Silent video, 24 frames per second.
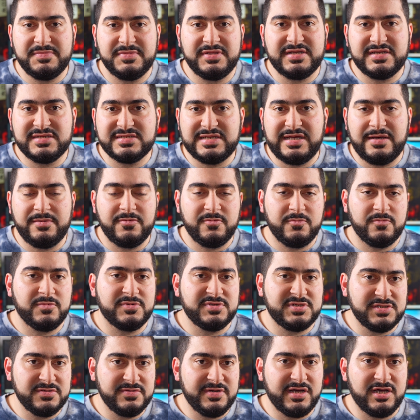things that
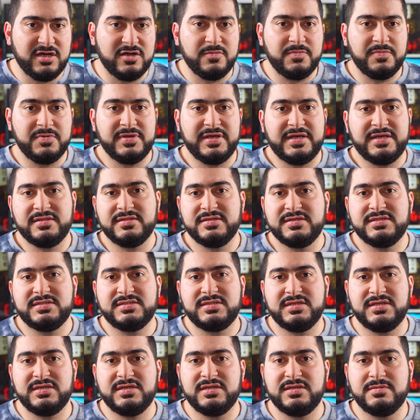do help, at least
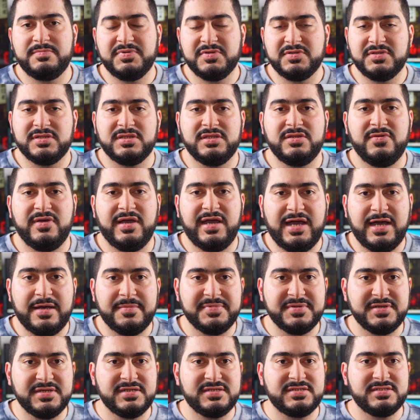in building new
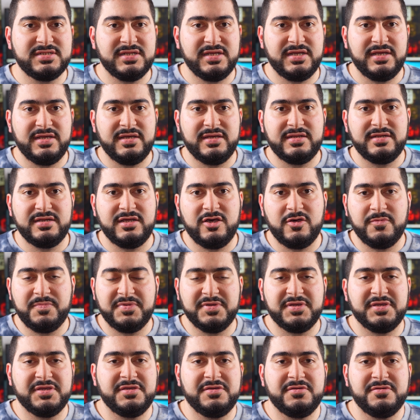habits and
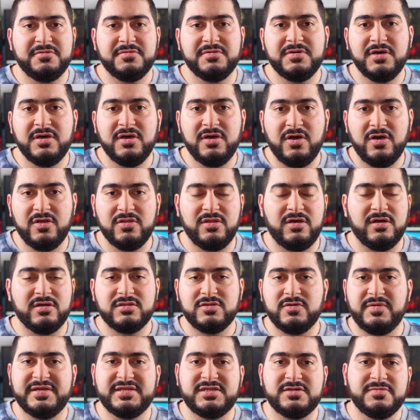helping you along the
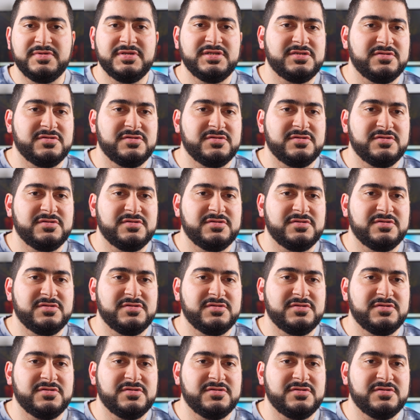way to reach